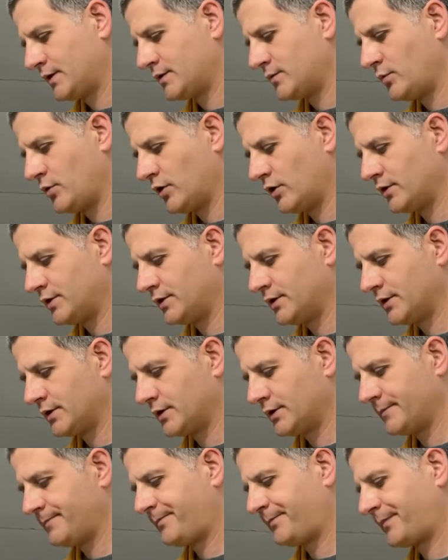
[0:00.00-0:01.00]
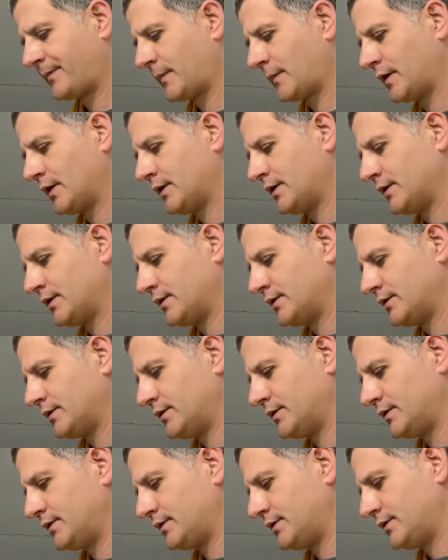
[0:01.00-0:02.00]
beyond
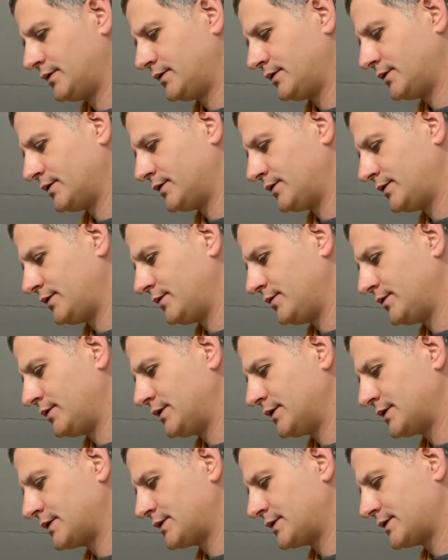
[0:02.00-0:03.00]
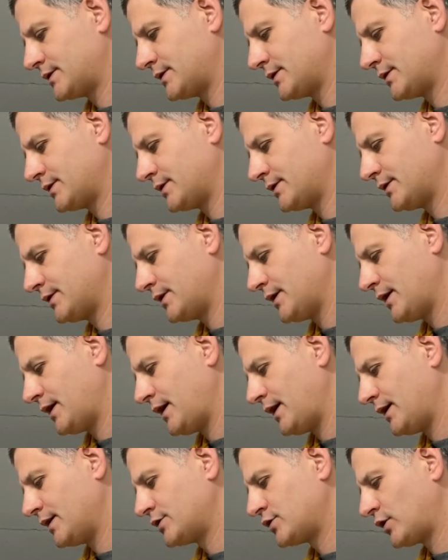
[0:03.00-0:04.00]
this
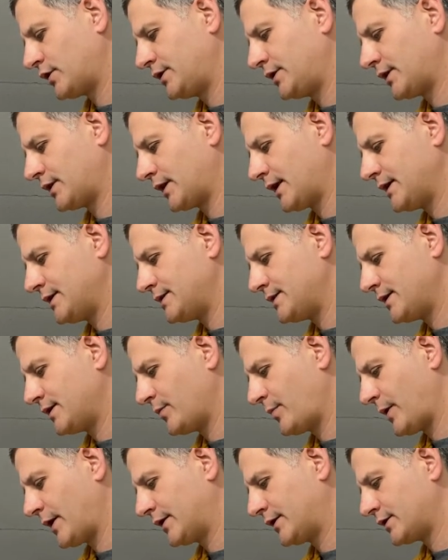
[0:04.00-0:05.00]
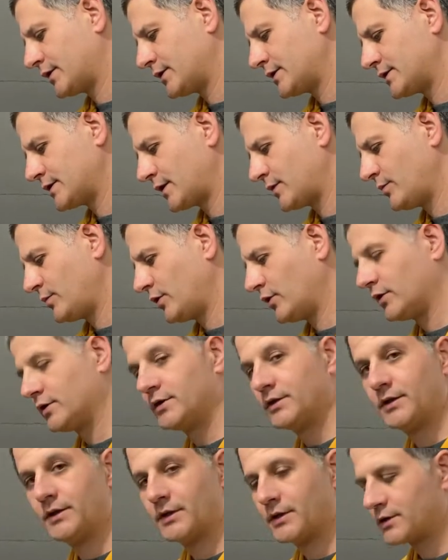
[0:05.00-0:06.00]
exotic lacing patterns are
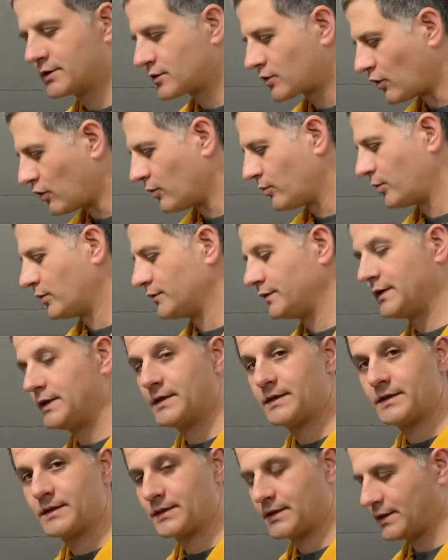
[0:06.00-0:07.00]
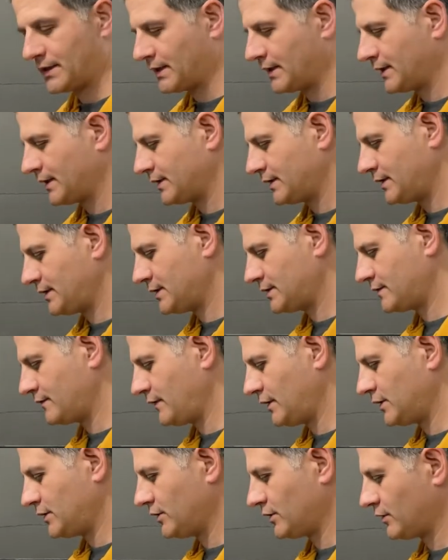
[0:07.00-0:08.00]
beyond the scope of this
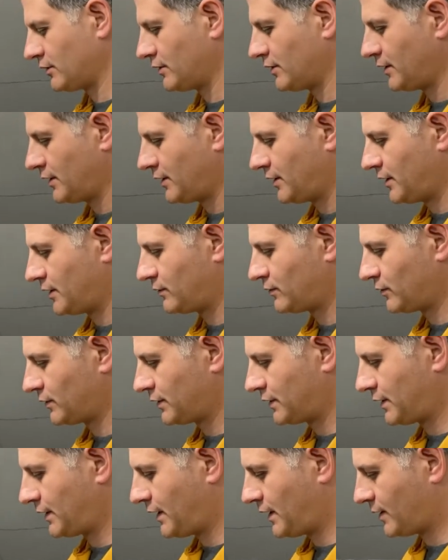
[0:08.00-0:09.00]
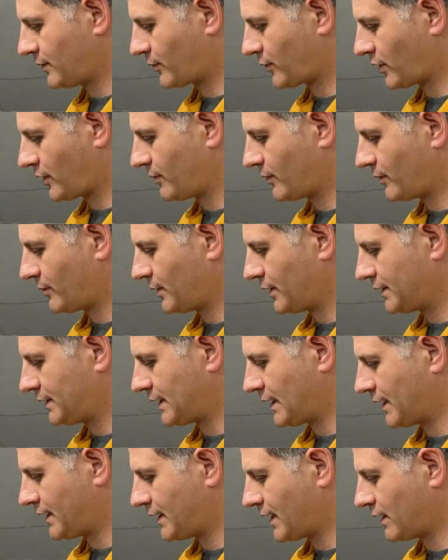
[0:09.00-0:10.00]
video. It would take probably
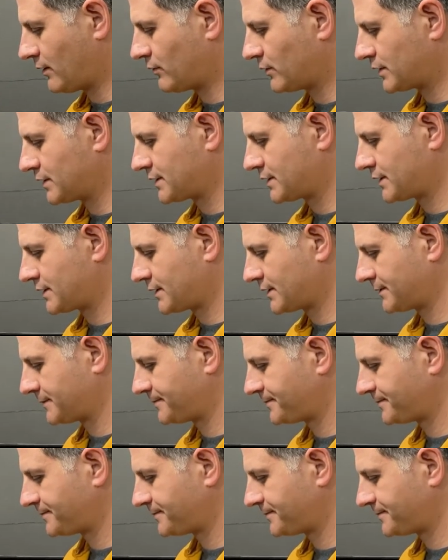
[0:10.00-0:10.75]
10 hours.